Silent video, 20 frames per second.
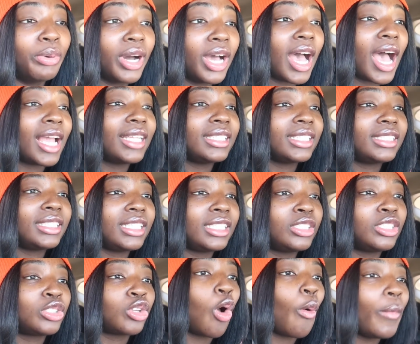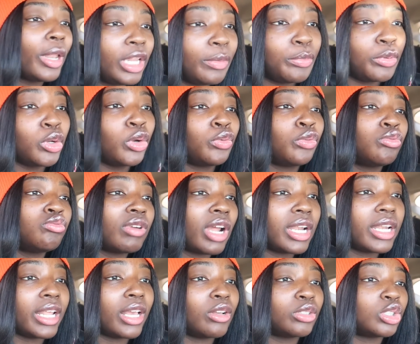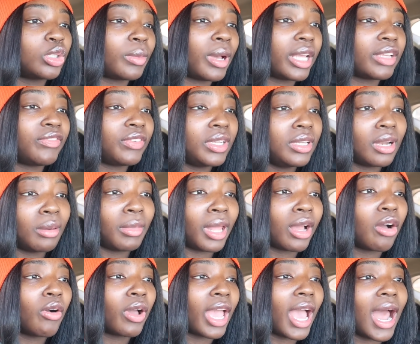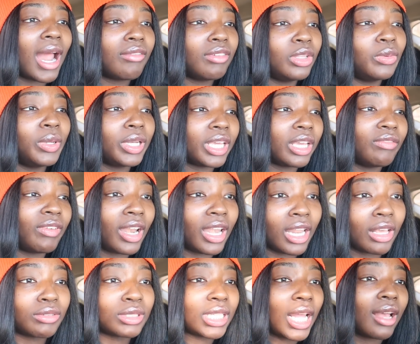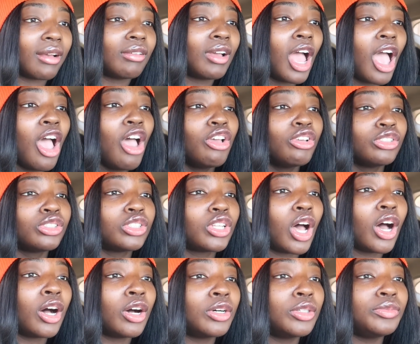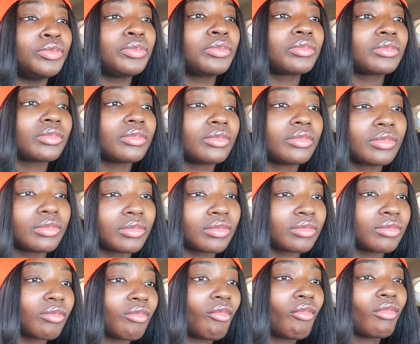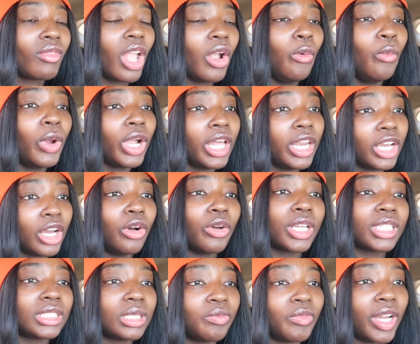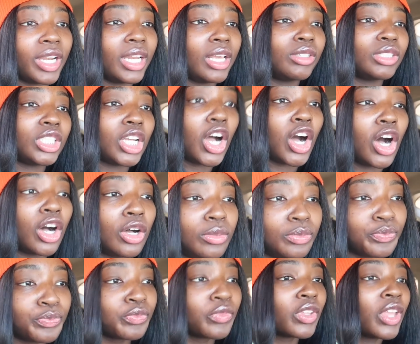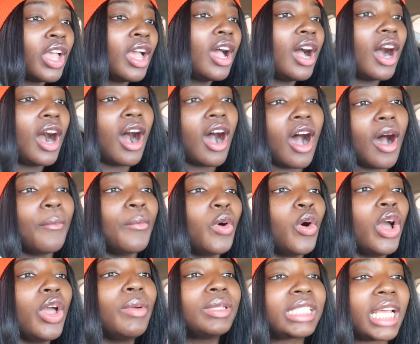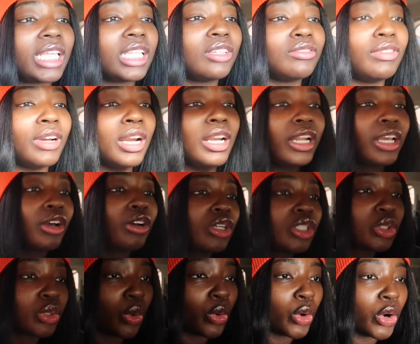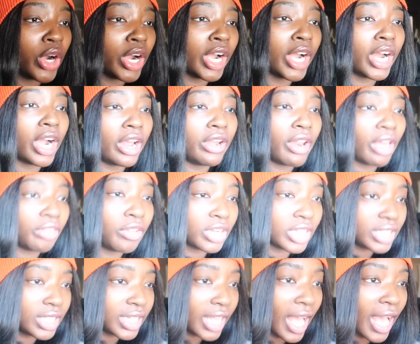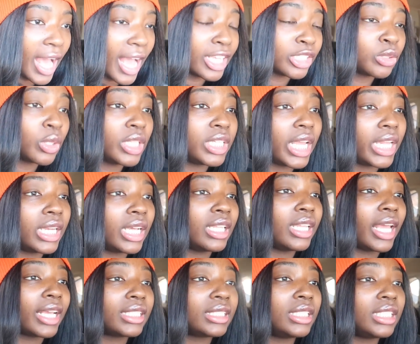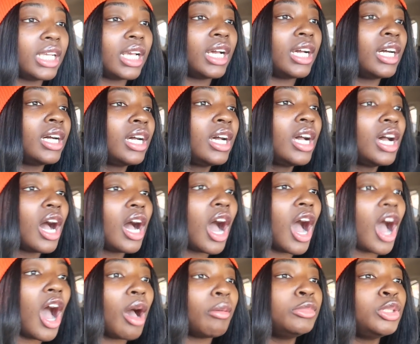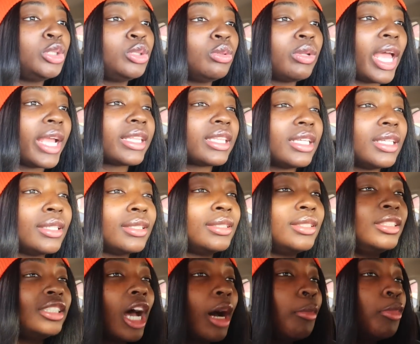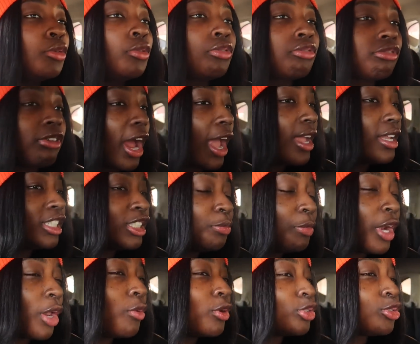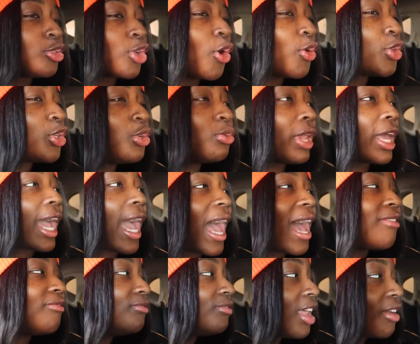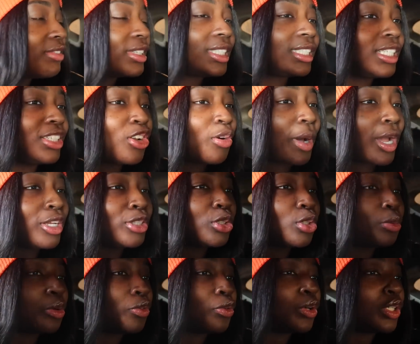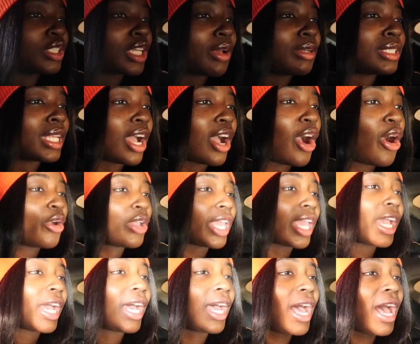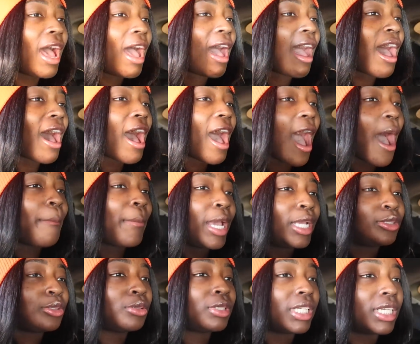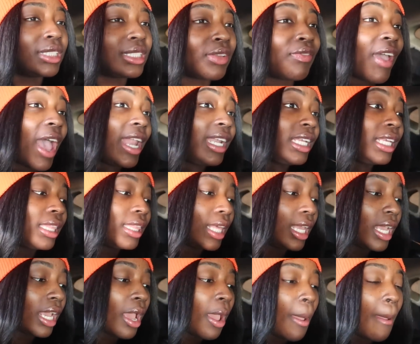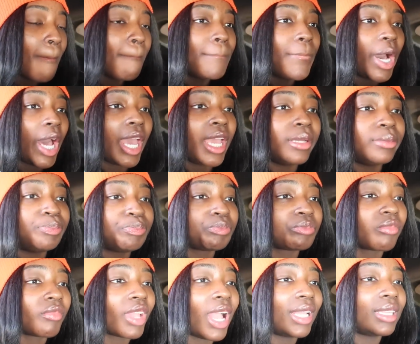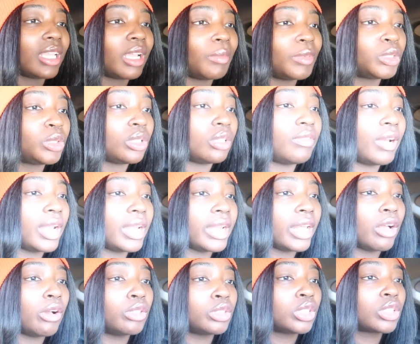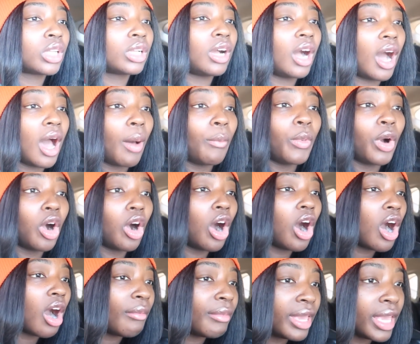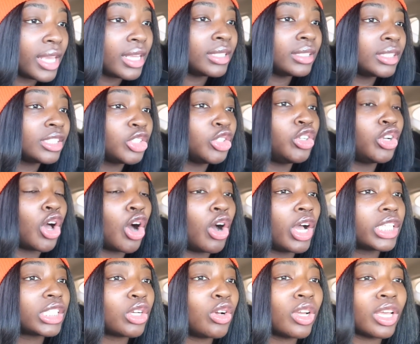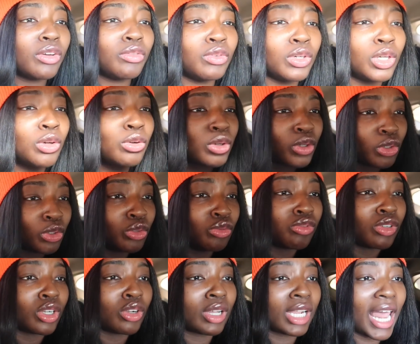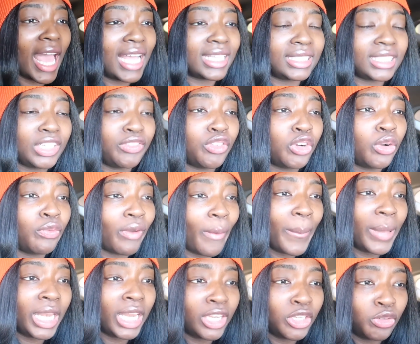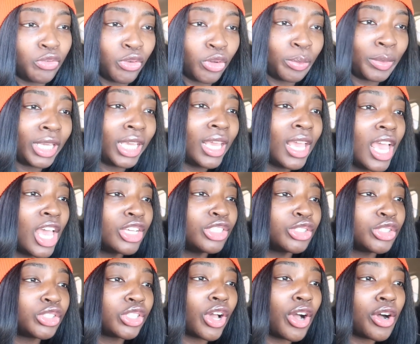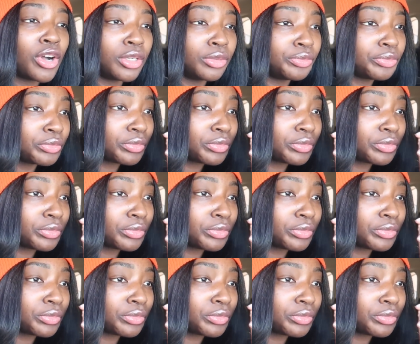but I just see so many beautiful red nails on my feet. I'm like, okay, I really want to get red nails now. So we're gonna go get some red nails, y'all um, it was either red nails or another set i saw dana alexia um, do like this double french but it was so cute like i have never seen nobody do before so i was like yeah i might do this if anything but i think i'm gonna do the red nails um, with almonds you know it's gonna get real cute real classy real feminine you feel me so